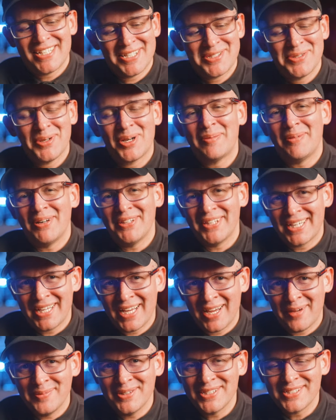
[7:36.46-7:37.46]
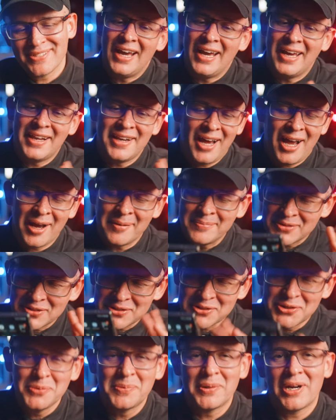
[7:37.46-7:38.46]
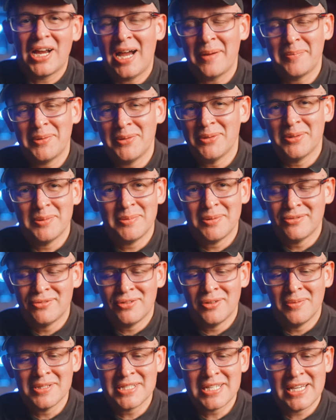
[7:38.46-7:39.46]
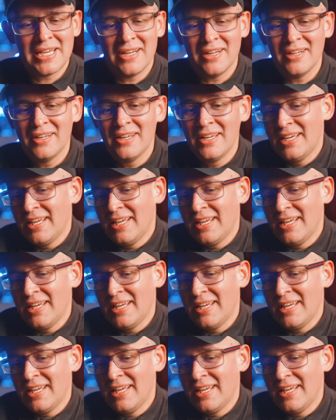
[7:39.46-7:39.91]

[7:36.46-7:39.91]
Let's talk about the cameras. And I'm super happy with the performance here.